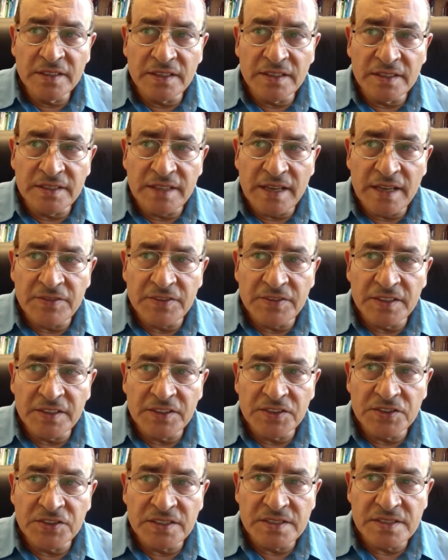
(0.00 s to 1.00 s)

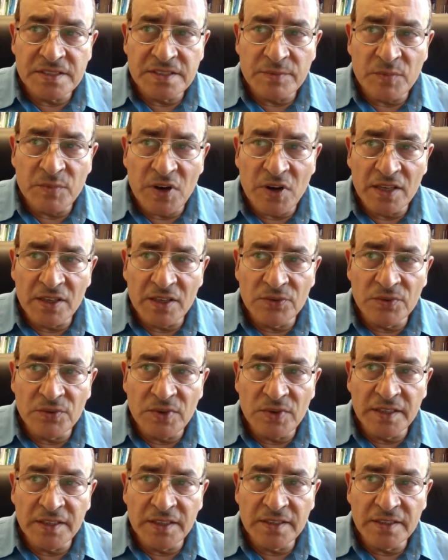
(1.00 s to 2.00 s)
definitions, the model
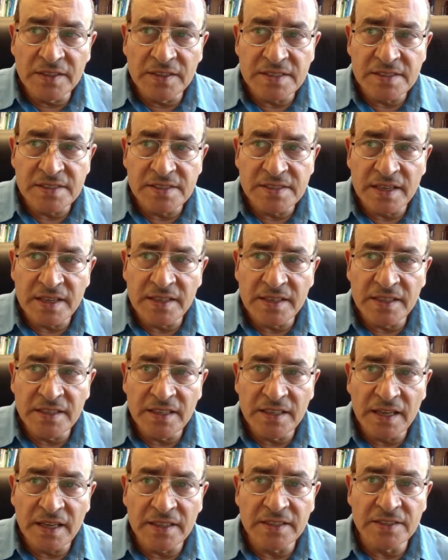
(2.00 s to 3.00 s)
one, the study,
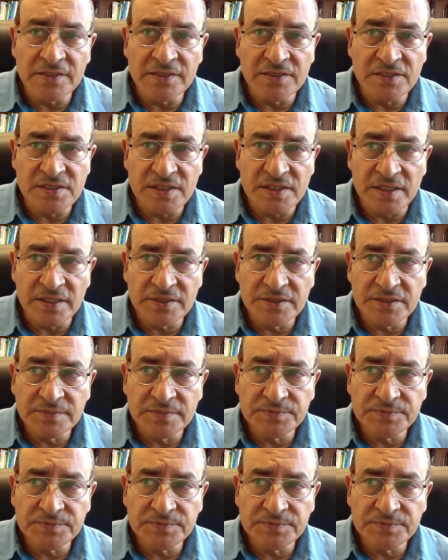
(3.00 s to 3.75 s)
and the results.